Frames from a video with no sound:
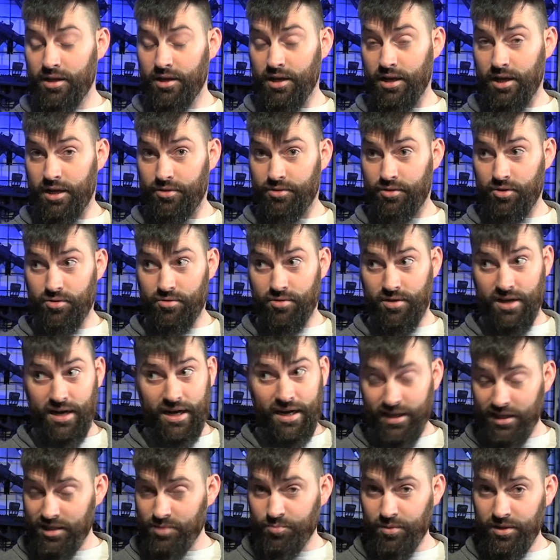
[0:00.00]
and they're
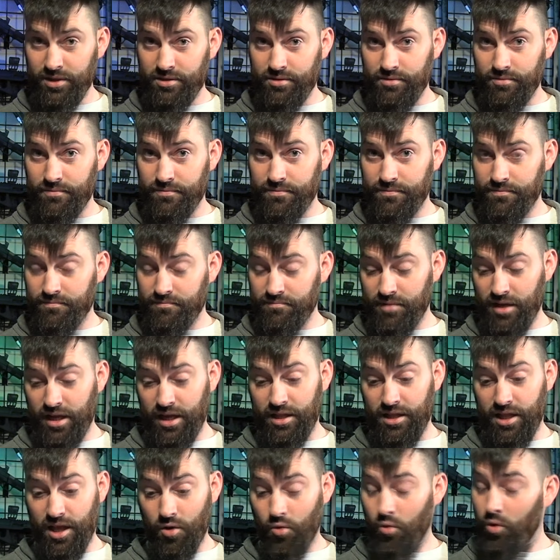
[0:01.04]
not expensive
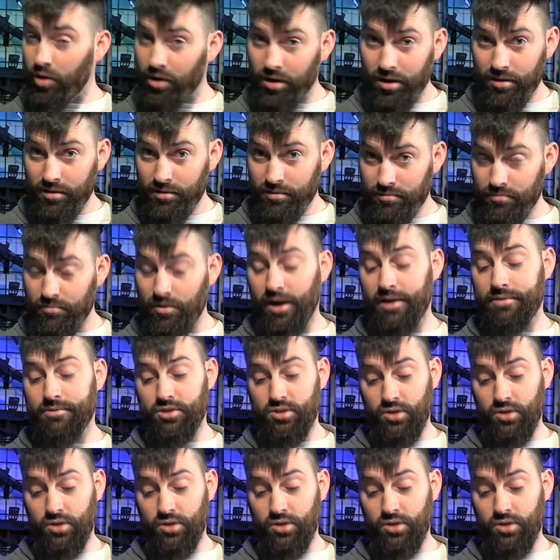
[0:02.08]
and they work, right?